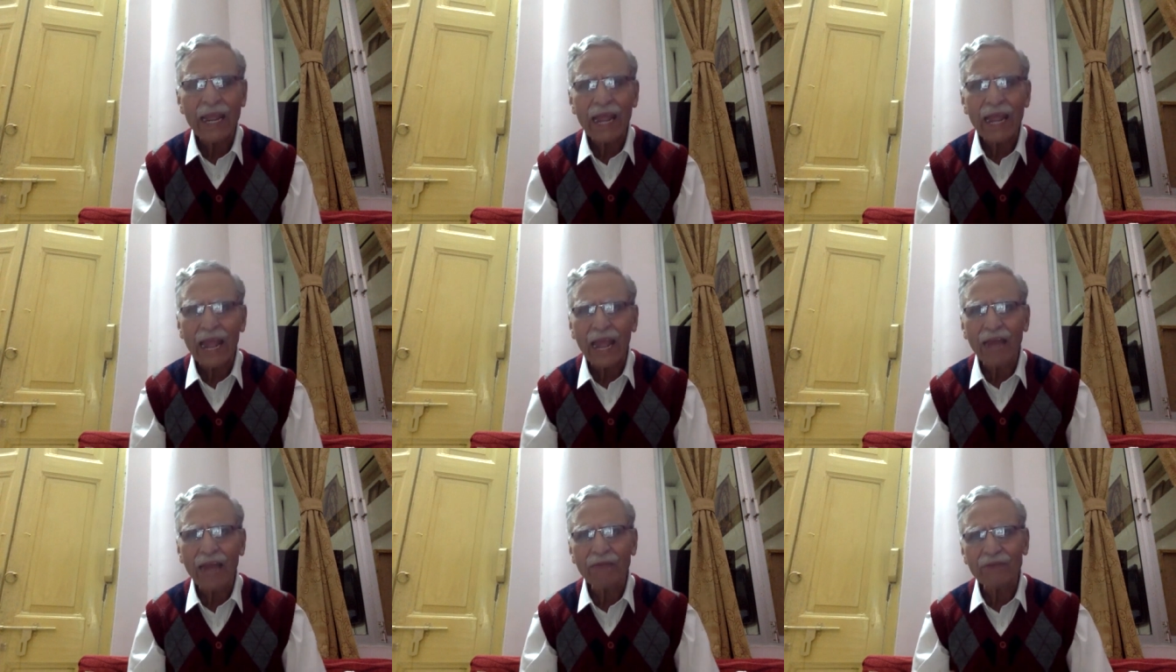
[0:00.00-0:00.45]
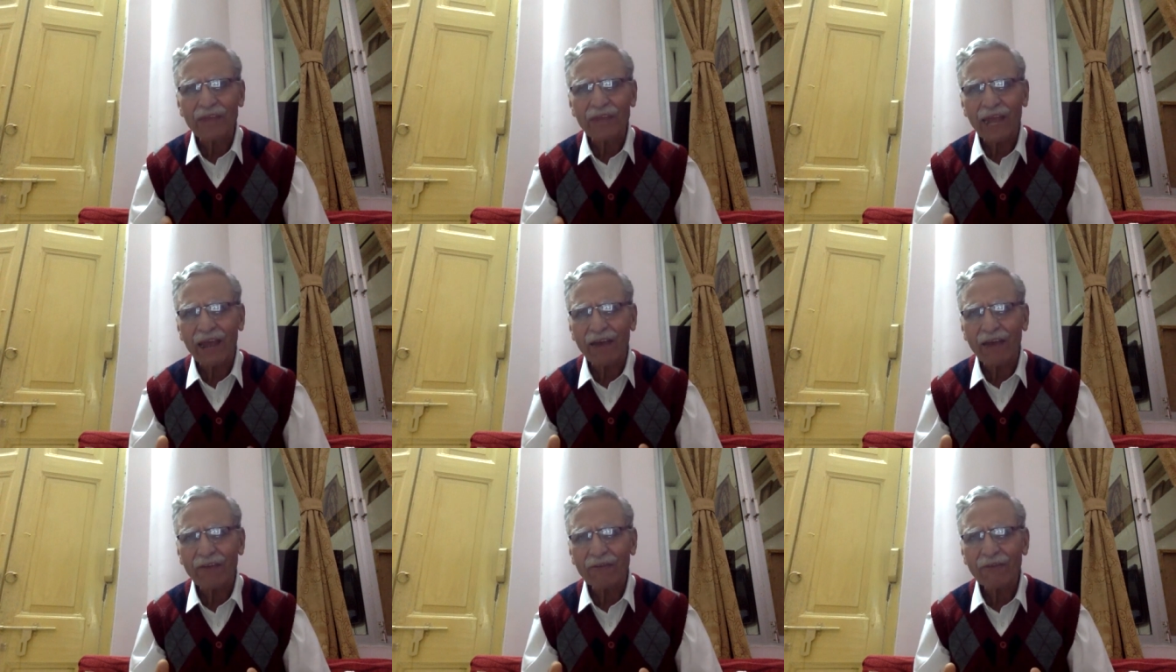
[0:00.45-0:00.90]
And we
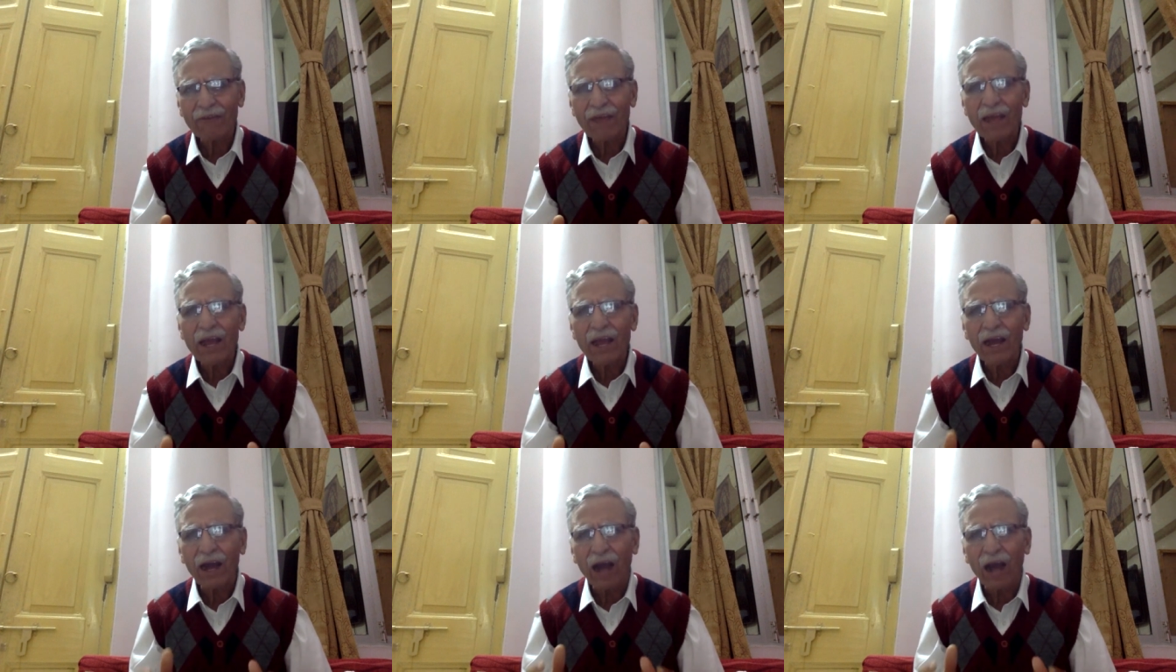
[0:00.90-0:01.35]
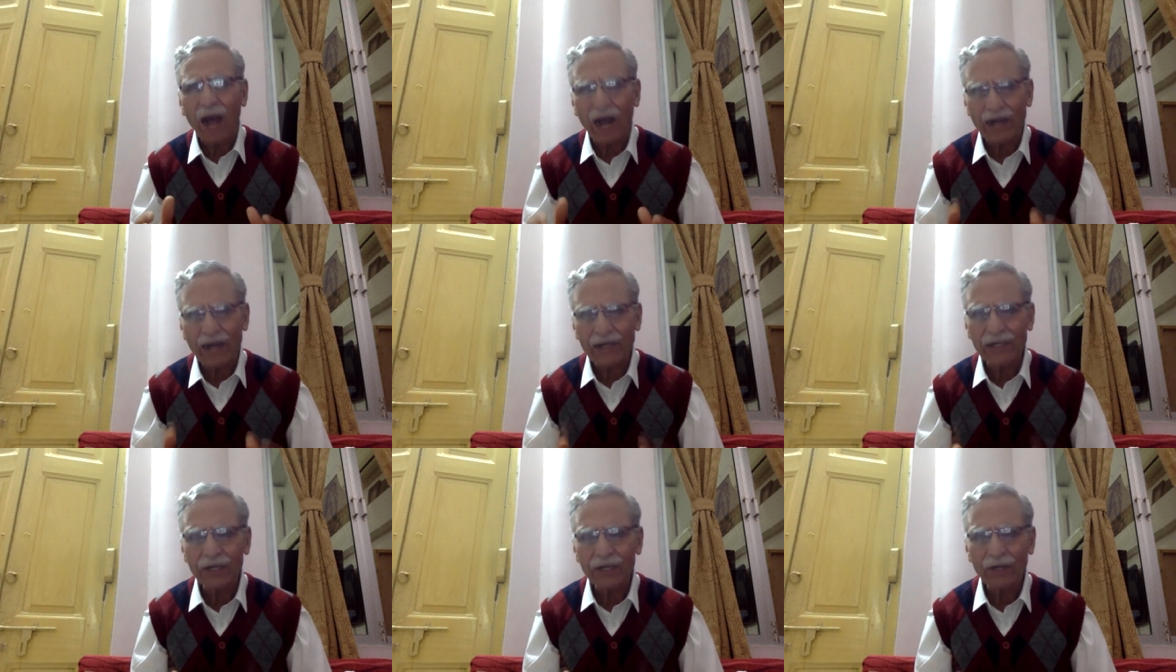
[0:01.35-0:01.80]
have
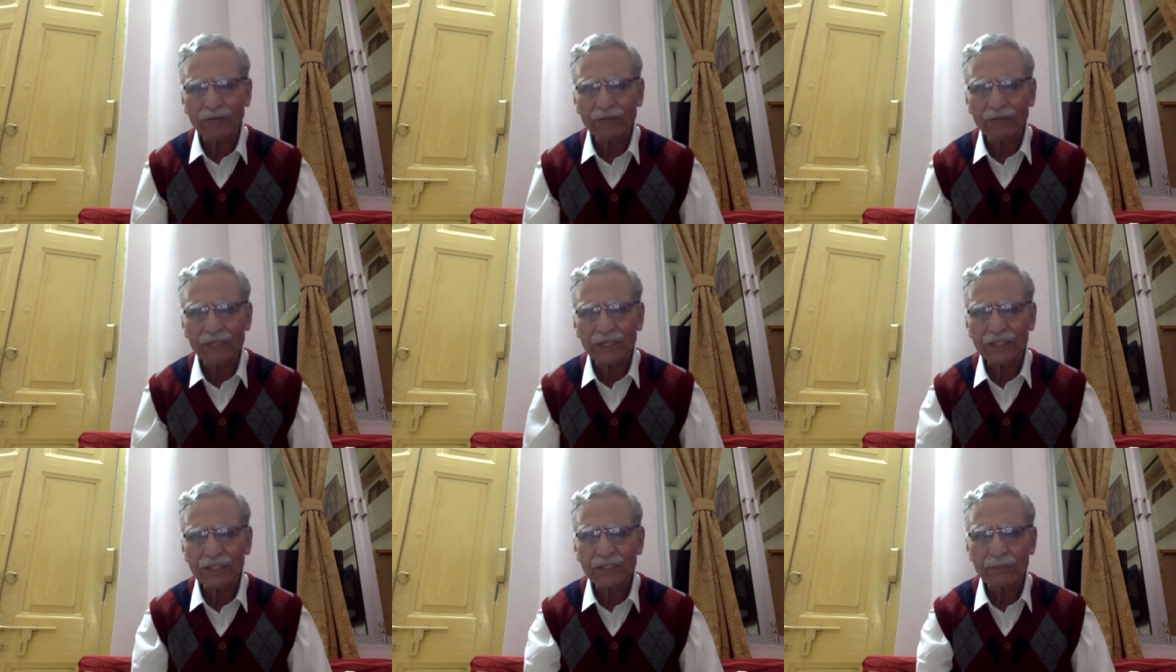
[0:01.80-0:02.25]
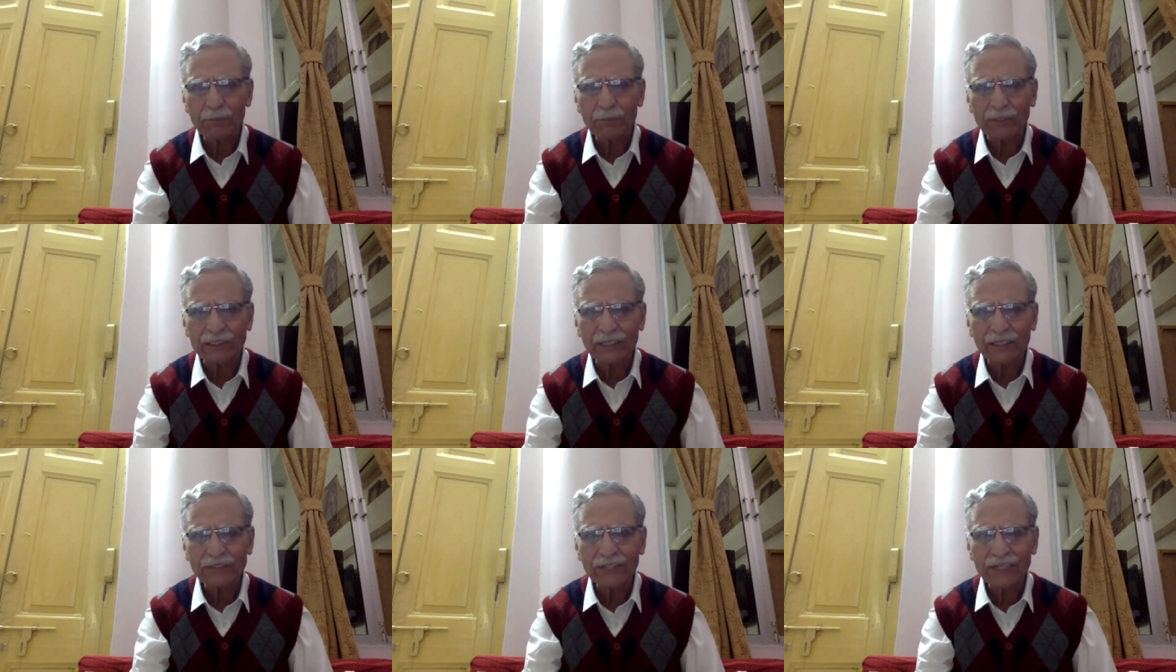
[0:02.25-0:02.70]
100 of these
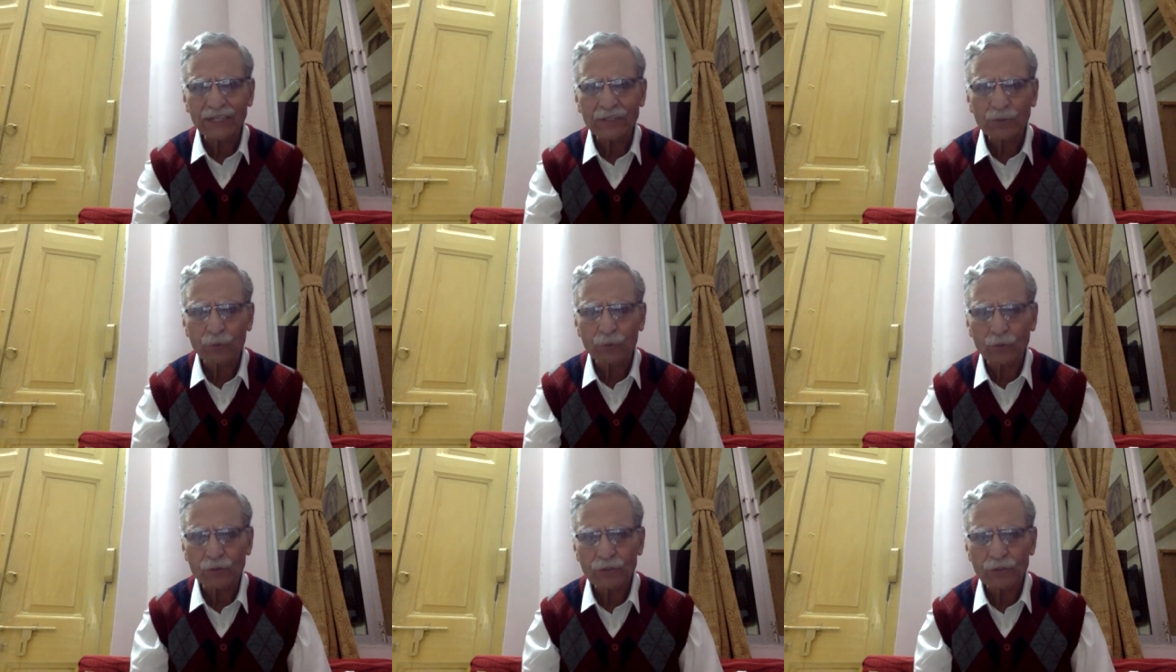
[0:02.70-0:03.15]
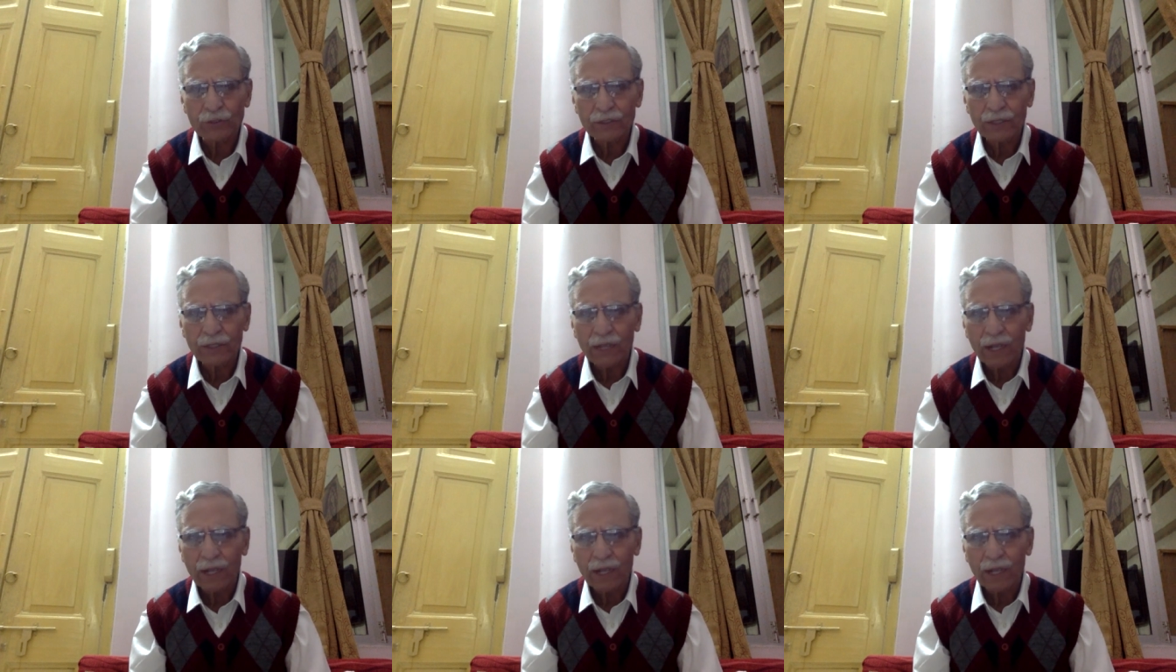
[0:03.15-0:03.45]
madrasa students